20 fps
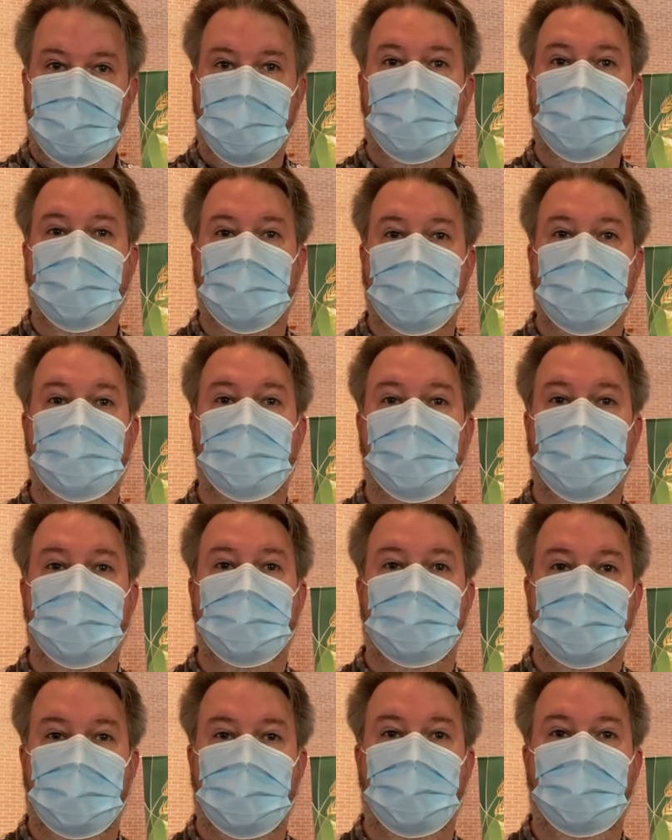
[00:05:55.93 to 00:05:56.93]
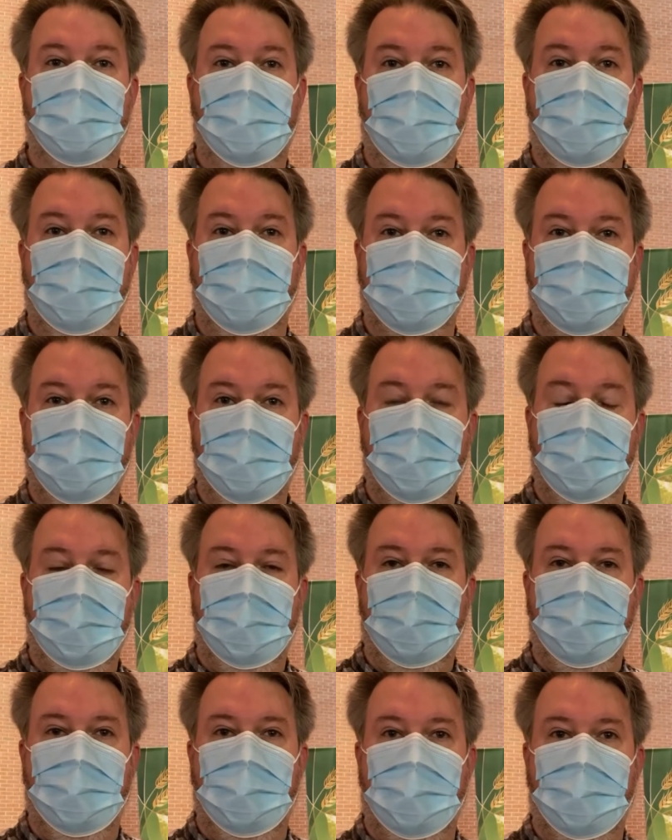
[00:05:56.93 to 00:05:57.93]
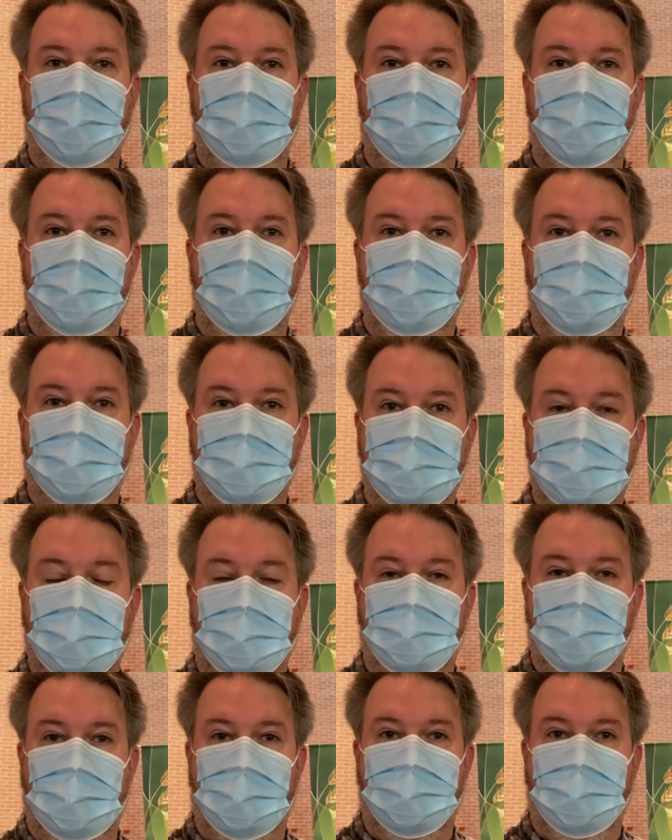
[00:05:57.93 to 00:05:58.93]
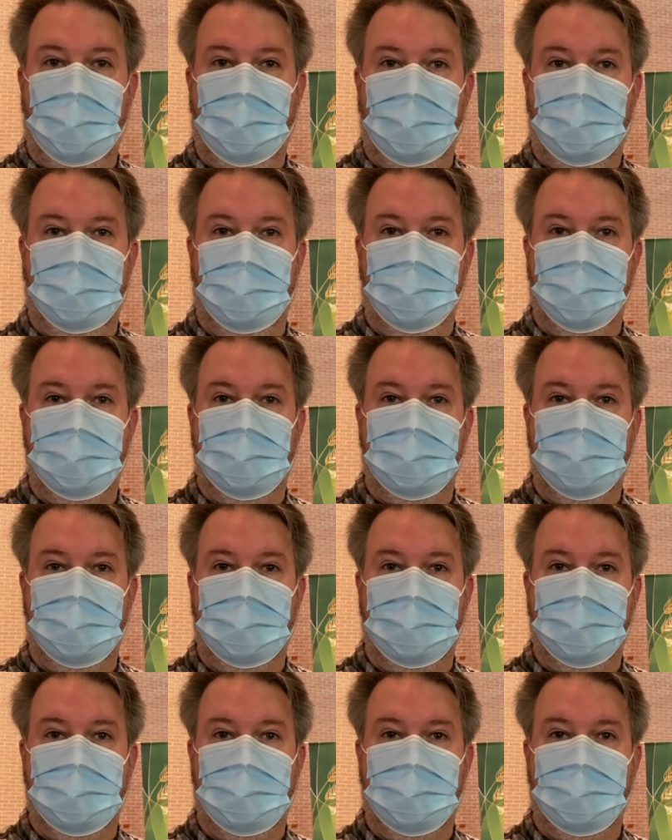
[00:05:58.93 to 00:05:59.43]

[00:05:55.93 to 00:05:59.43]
you can still do that, and they'll still be available.